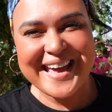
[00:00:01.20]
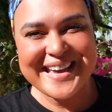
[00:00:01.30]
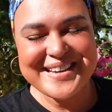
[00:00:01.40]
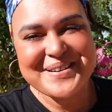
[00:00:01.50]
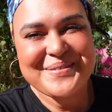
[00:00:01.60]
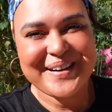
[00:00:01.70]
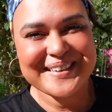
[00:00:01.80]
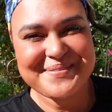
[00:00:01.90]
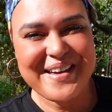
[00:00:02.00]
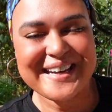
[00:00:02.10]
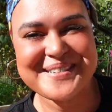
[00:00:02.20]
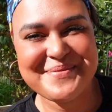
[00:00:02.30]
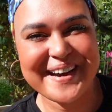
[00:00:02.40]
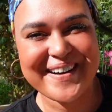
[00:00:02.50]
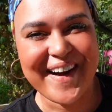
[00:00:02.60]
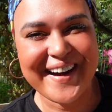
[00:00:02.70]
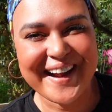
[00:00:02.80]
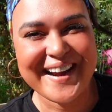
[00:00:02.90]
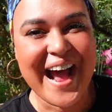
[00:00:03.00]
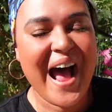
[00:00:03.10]
Hey, welcome back to my
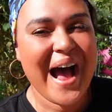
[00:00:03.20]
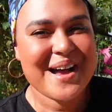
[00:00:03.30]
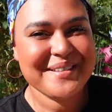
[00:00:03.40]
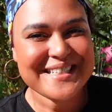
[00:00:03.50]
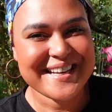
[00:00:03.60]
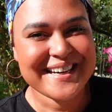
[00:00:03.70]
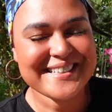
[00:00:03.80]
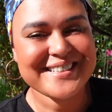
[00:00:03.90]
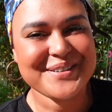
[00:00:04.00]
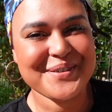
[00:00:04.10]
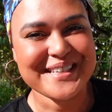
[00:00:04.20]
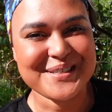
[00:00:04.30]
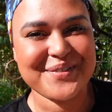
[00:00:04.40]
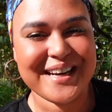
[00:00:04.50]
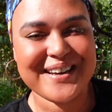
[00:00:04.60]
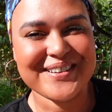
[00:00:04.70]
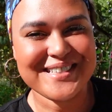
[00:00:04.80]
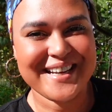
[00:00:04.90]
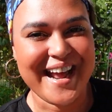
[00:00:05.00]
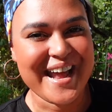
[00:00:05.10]
garden. I'm excited to do this video
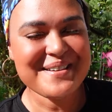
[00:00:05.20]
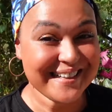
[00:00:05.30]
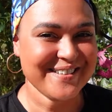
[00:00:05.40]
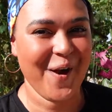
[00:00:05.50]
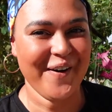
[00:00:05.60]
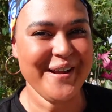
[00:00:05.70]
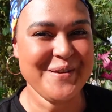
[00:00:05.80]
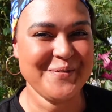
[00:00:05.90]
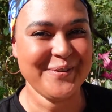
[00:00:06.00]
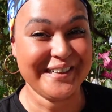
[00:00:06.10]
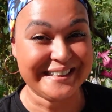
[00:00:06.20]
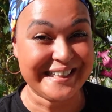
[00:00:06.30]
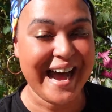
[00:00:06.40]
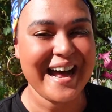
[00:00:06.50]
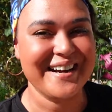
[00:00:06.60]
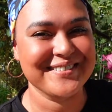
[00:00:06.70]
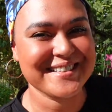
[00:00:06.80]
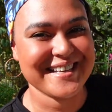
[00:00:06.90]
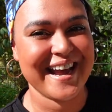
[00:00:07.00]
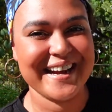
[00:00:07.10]
today. It's already really hot
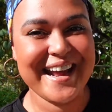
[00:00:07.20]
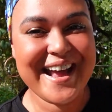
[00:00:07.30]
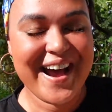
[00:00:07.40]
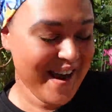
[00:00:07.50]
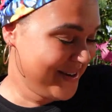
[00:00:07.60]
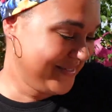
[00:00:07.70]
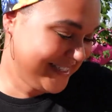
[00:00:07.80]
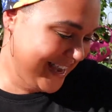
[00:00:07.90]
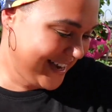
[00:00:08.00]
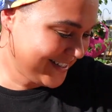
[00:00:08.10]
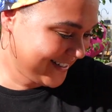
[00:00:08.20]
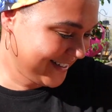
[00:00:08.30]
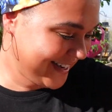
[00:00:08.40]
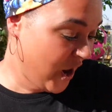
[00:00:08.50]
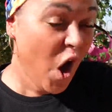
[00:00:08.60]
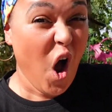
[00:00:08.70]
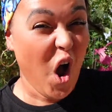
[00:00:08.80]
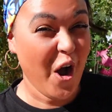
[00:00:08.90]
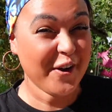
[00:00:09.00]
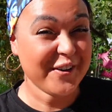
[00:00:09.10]
outside. It's actually
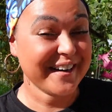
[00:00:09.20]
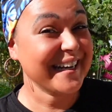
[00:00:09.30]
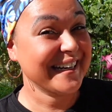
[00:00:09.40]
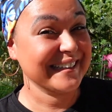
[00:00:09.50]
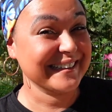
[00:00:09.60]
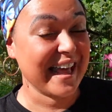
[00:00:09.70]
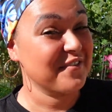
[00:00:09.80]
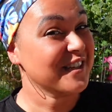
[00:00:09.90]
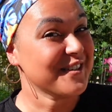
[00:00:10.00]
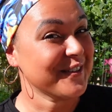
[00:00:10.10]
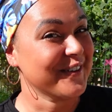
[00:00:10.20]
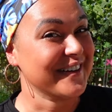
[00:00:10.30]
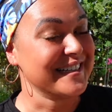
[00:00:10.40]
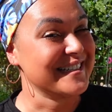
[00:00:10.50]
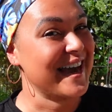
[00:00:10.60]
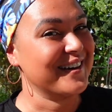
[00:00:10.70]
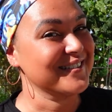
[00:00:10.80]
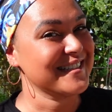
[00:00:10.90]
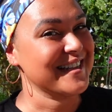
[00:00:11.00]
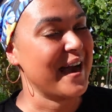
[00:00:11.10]
111 degrees
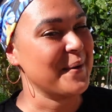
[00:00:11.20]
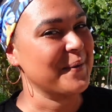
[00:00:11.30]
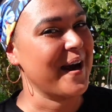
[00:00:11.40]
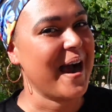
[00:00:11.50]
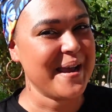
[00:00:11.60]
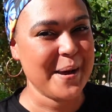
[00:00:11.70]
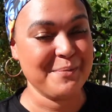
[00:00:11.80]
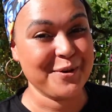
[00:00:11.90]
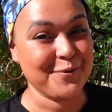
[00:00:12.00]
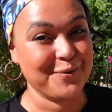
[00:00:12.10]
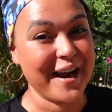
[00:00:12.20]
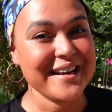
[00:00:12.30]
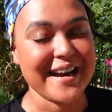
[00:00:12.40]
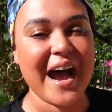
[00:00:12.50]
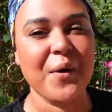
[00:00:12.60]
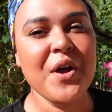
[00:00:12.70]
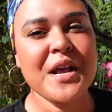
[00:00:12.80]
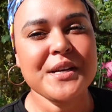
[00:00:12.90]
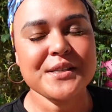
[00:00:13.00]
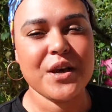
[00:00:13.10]
outside where I am right now.
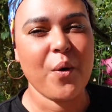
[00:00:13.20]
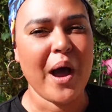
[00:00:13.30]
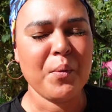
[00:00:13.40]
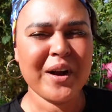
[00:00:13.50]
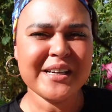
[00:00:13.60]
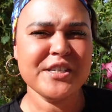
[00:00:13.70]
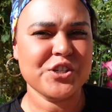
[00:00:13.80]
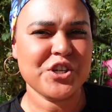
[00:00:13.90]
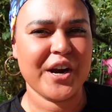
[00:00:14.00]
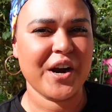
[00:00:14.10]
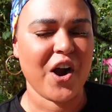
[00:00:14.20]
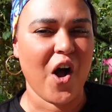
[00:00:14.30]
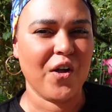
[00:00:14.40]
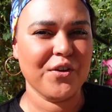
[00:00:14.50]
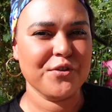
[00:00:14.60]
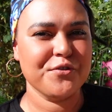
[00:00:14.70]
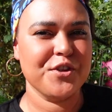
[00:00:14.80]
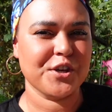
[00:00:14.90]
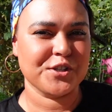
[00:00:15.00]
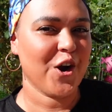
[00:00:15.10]
So I wanted to share all of
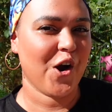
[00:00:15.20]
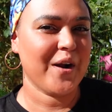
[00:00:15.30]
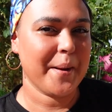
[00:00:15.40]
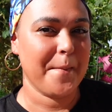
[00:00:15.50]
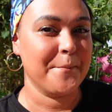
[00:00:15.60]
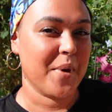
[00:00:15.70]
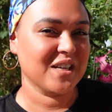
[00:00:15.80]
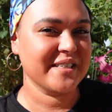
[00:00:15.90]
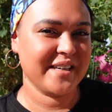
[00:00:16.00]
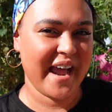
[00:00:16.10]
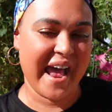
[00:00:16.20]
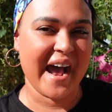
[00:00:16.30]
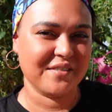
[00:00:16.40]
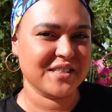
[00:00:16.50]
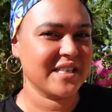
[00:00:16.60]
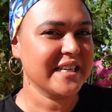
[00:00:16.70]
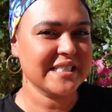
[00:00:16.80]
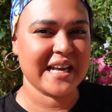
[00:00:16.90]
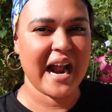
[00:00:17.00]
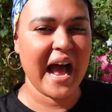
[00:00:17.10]
the garden must-haves,
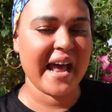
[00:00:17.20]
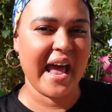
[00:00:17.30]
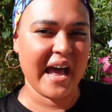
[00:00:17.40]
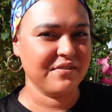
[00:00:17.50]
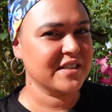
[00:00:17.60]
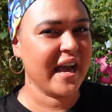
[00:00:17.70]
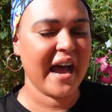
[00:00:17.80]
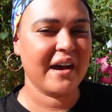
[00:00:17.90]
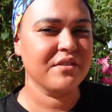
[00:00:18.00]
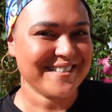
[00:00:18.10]
things that I have to have.